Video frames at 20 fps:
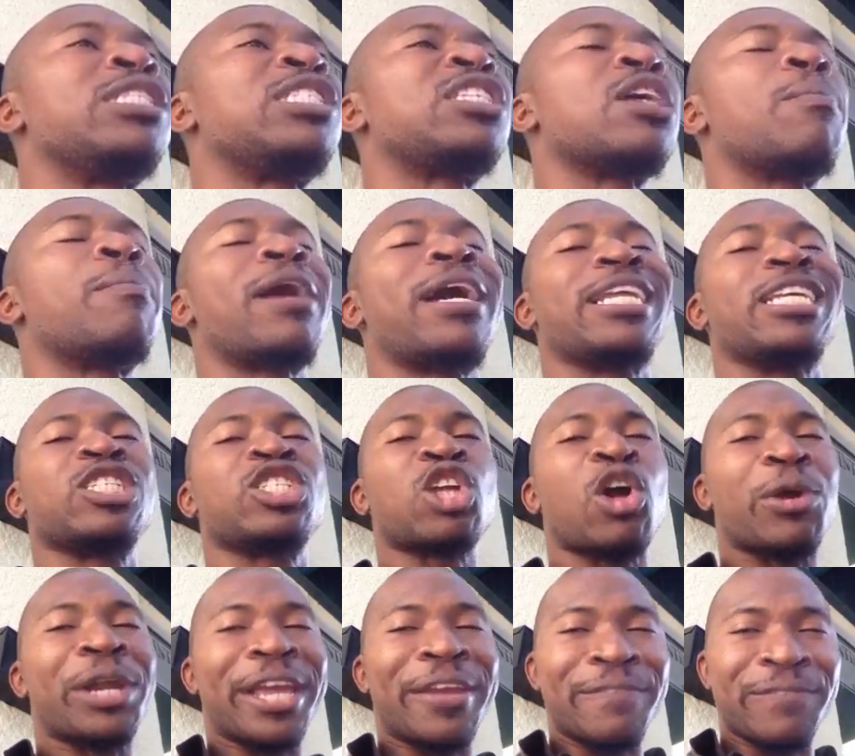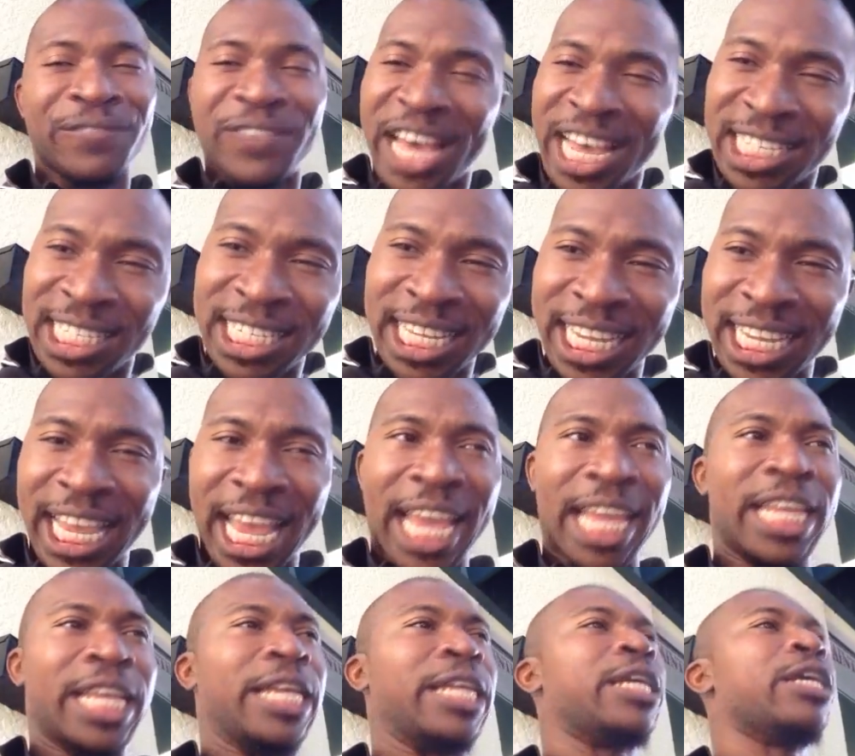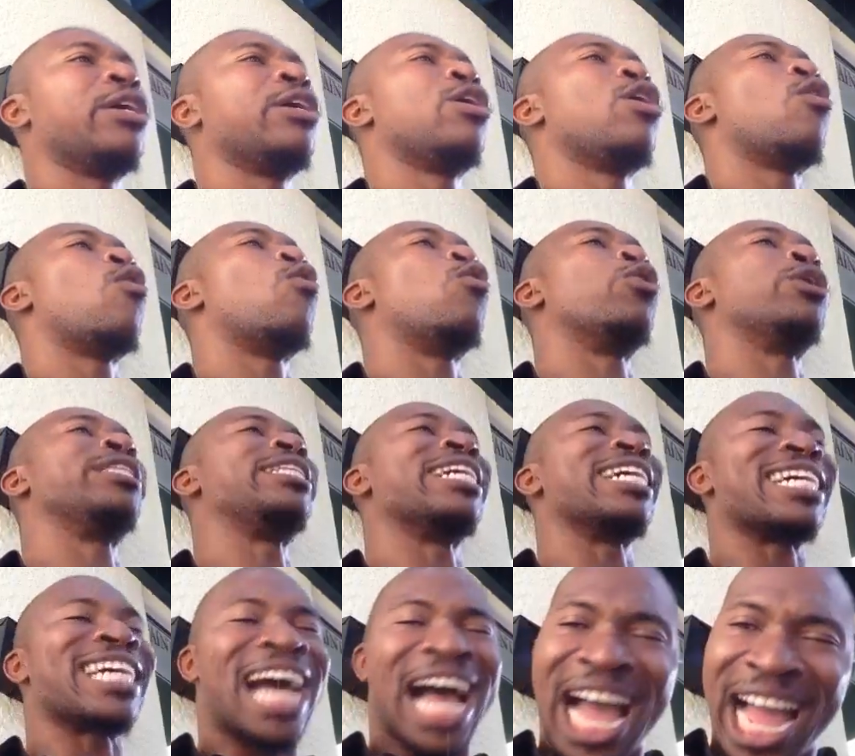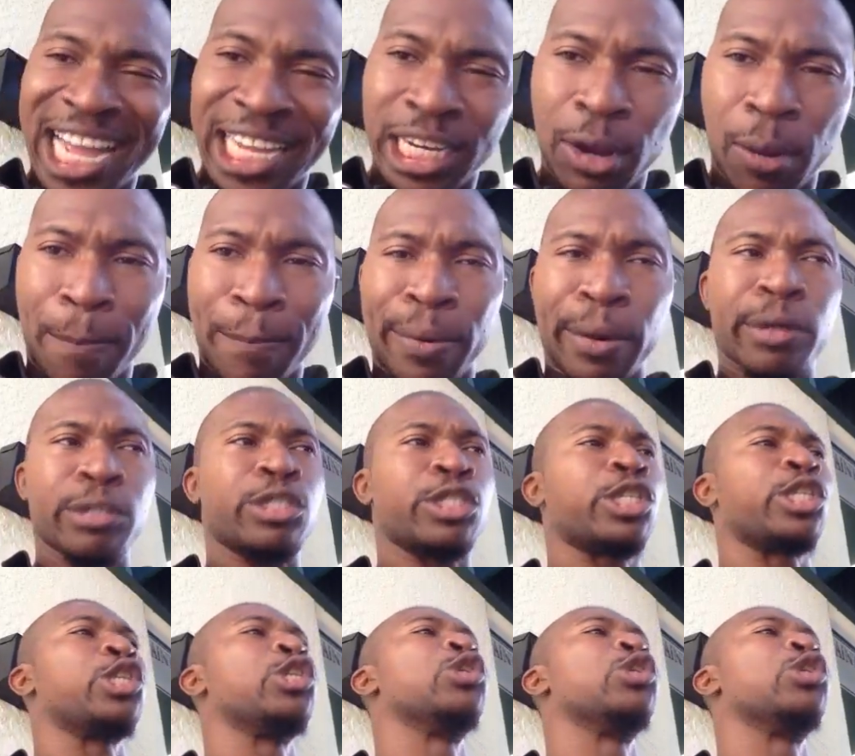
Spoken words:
somebody start investigating on the kind of person